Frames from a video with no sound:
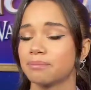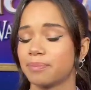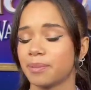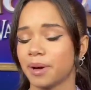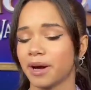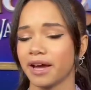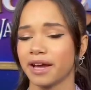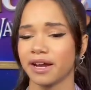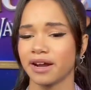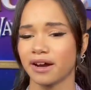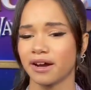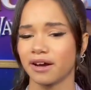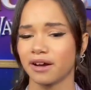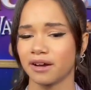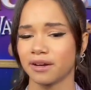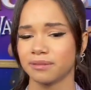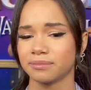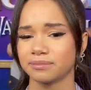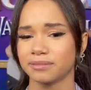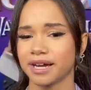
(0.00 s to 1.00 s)
but
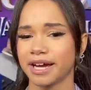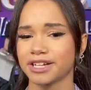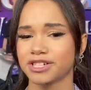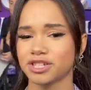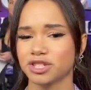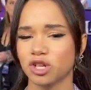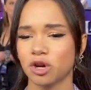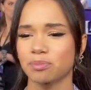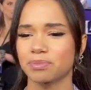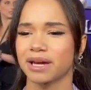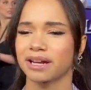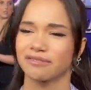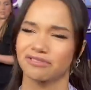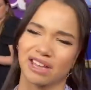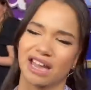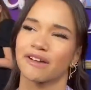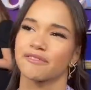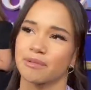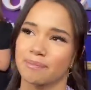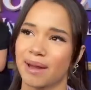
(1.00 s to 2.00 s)
um, I just hope that if
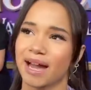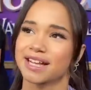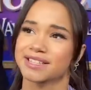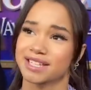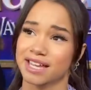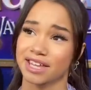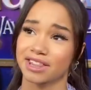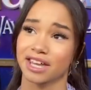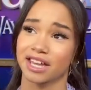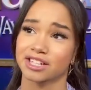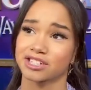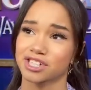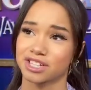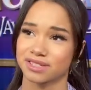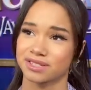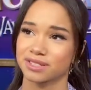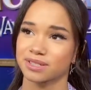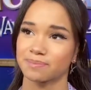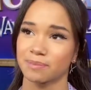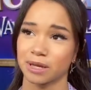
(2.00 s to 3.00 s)
they have a bad day, they can
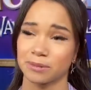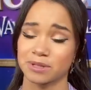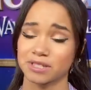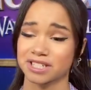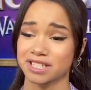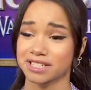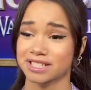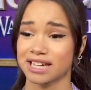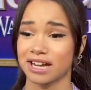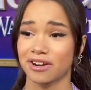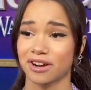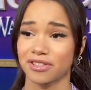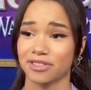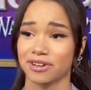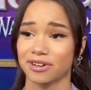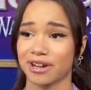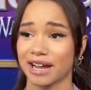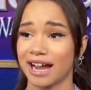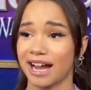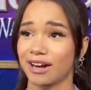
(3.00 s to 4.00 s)
just maybe sit down on
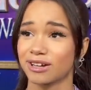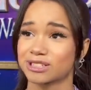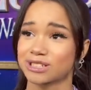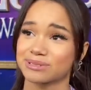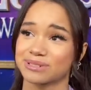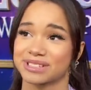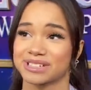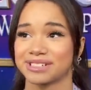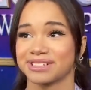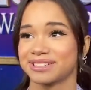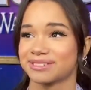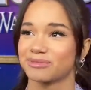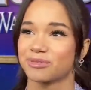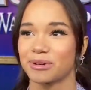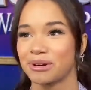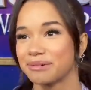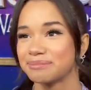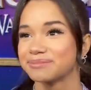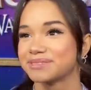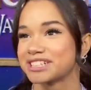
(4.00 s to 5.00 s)
their couch with their
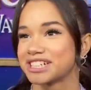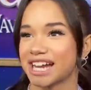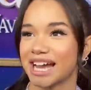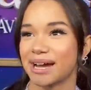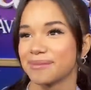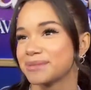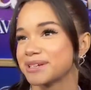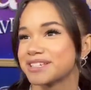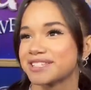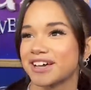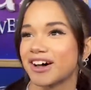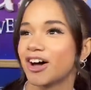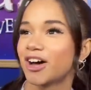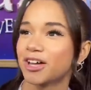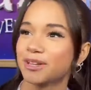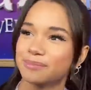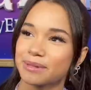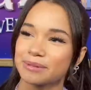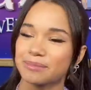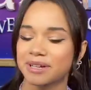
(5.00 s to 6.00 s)
warm jammies
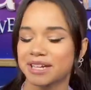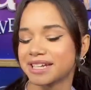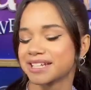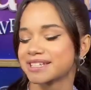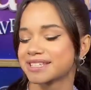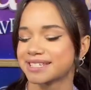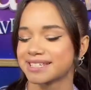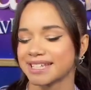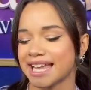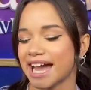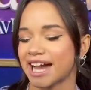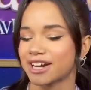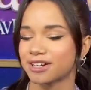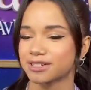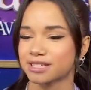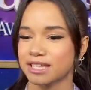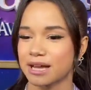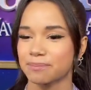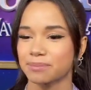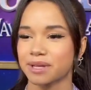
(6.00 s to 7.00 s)
on maybe get a snack
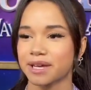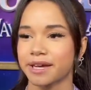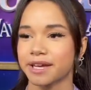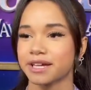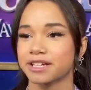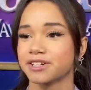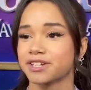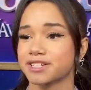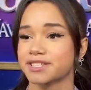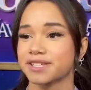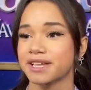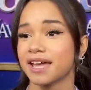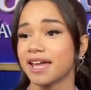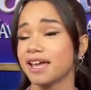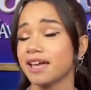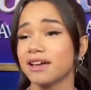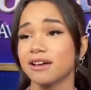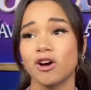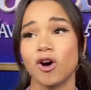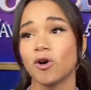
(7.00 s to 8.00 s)
or something and just
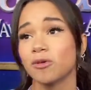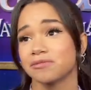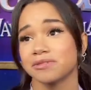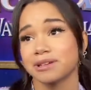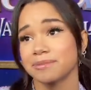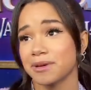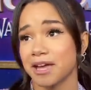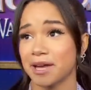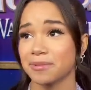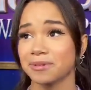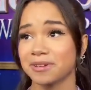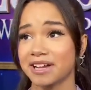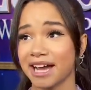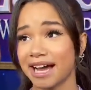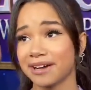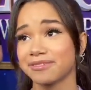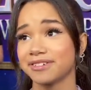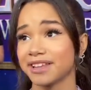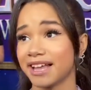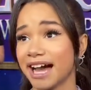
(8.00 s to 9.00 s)
hopefully be able to
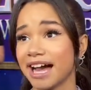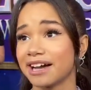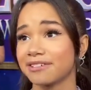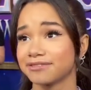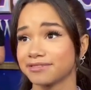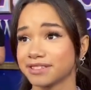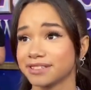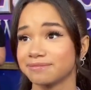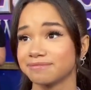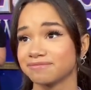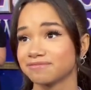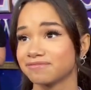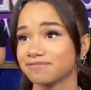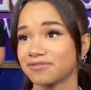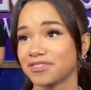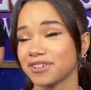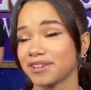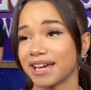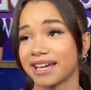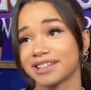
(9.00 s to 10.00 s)
have a laugh and
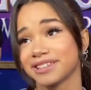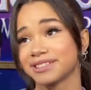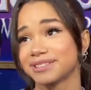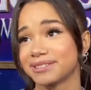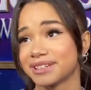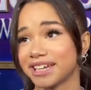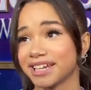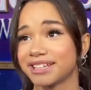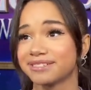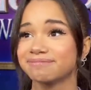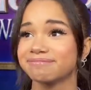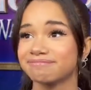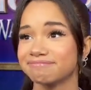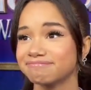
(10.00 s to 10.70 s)
feel like a little kid.